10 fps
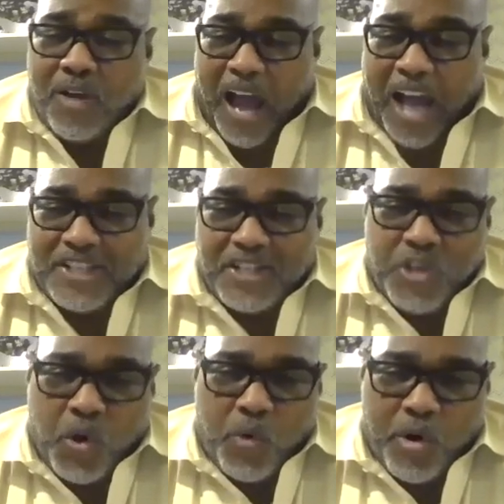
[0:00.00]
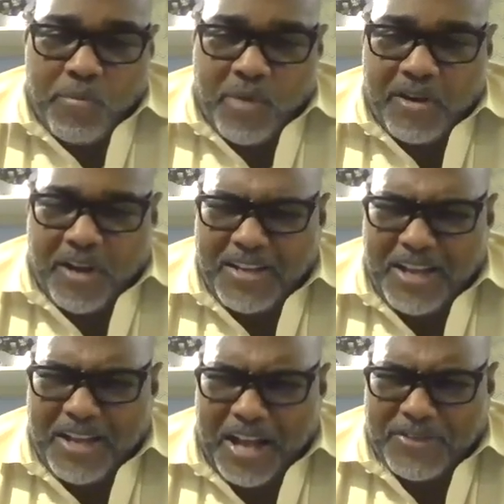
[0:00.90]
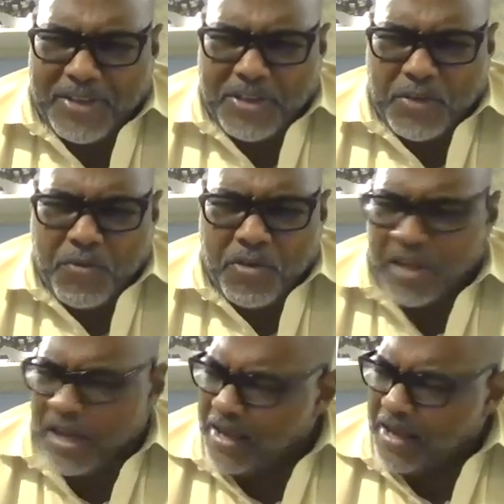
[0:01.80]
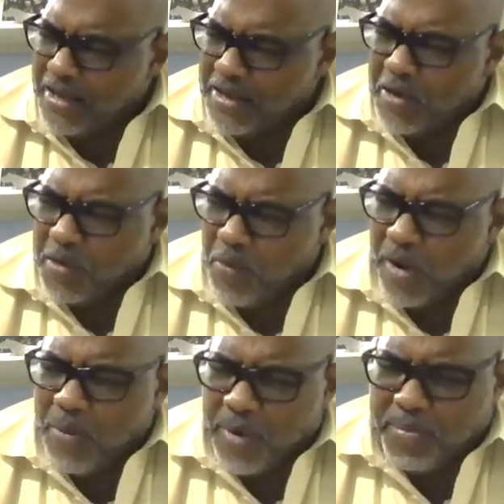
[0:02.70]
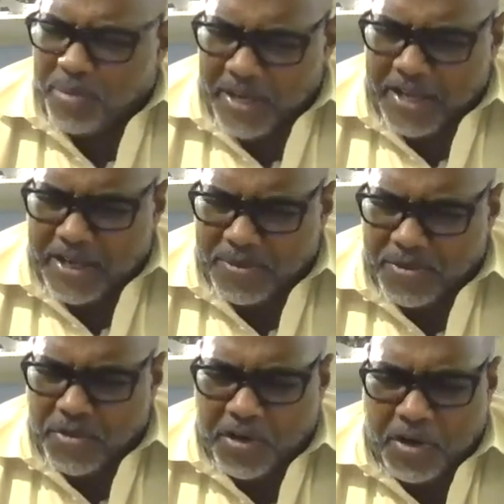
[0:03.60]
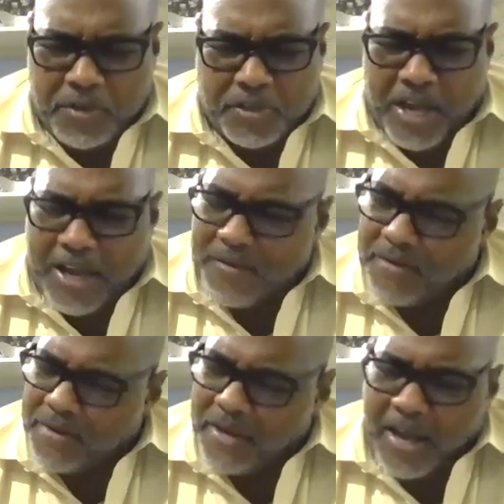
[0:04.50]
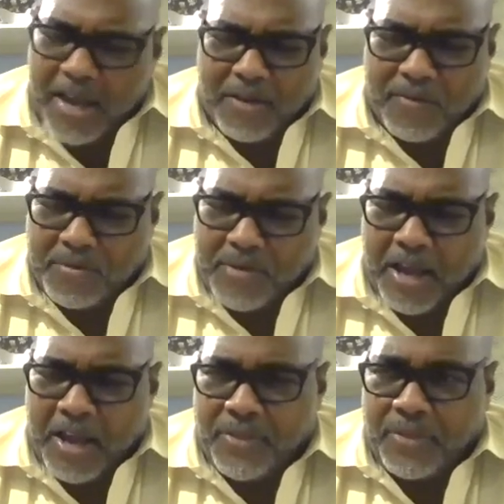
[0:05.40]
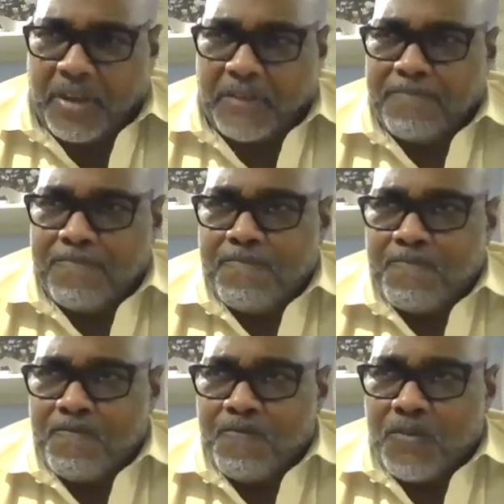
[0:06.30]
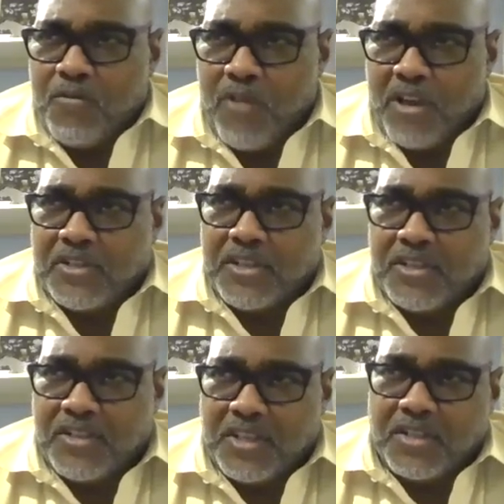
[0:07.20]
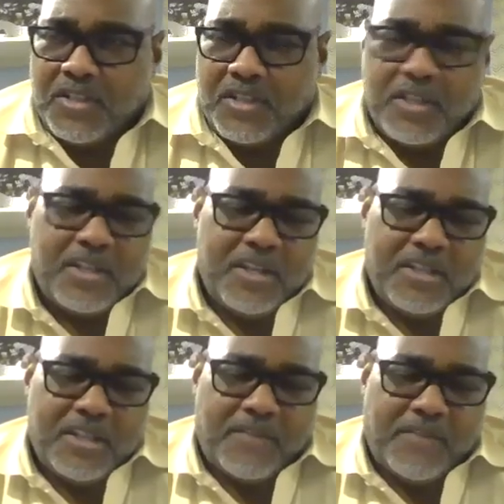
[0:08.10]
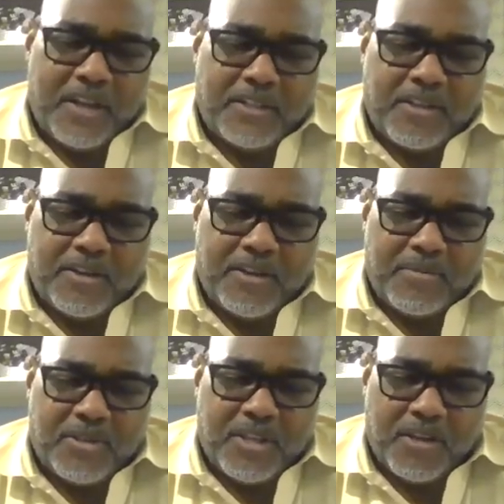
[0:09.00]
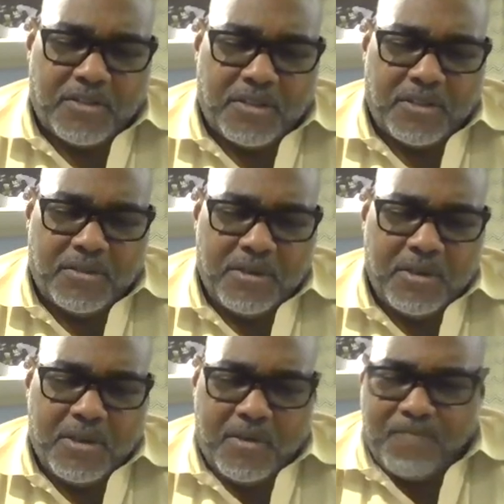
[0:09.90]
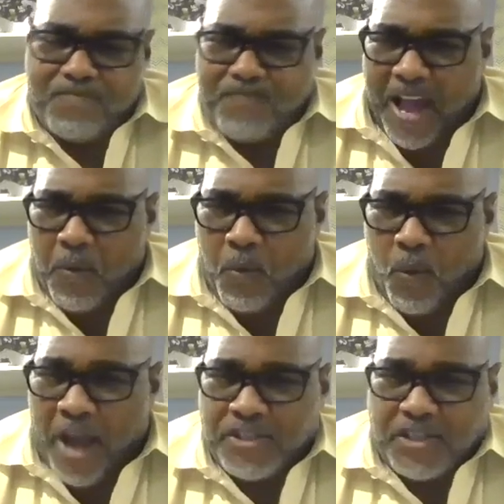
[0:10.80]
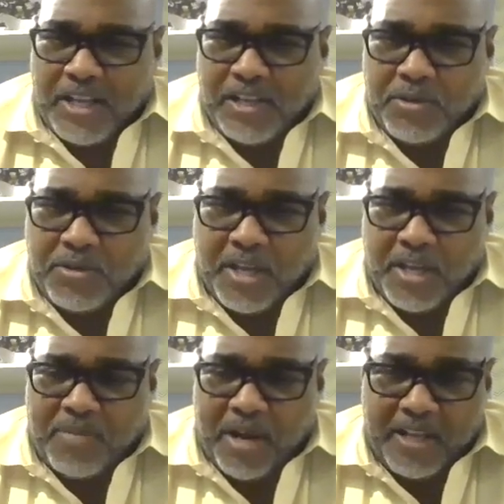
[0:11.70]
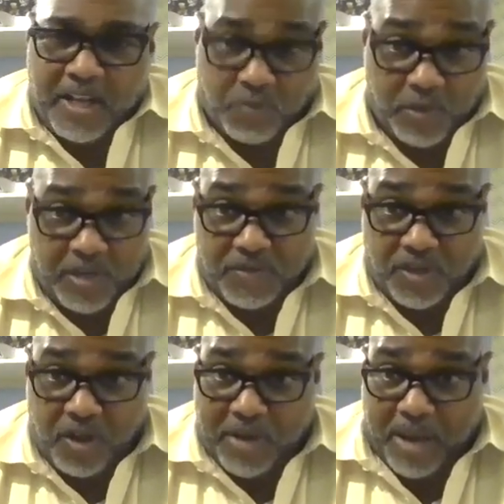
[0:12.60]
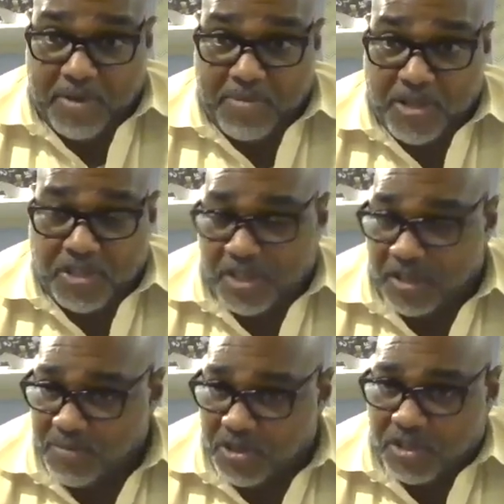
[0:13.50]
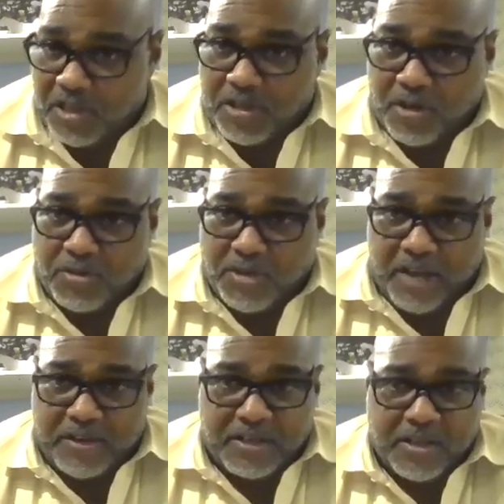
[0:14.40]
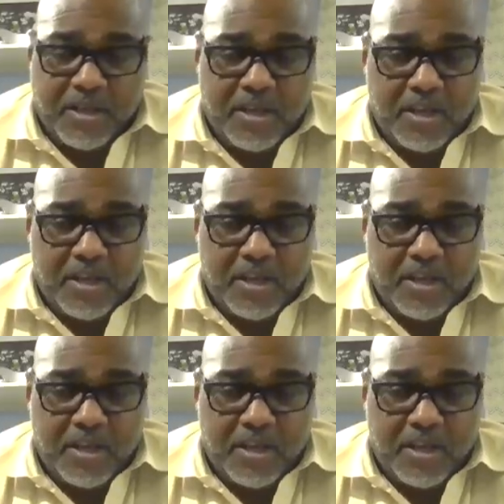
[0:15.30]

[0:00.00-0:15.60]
I just know we're better. And, and I think you realize, you know, the way we played, I'm sure coach got everything out of them. Now, I think the rest of the season, they've got to turn themselves to why should they lose to anybody else? We even saw what happened to Michigan. Michigan goes out and oh